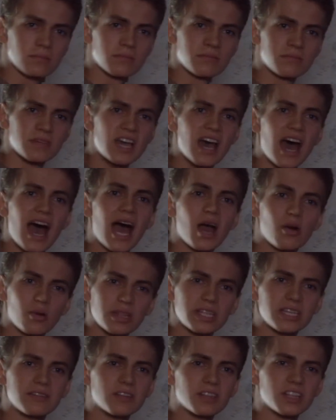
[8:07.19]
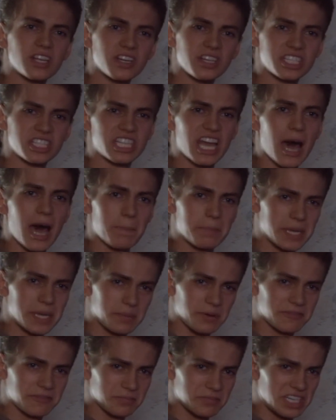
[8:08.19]
Obi-Wan senses his pain and
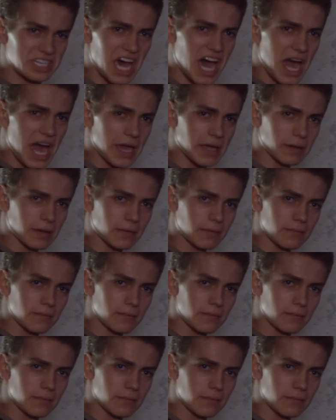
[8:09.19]
anger, and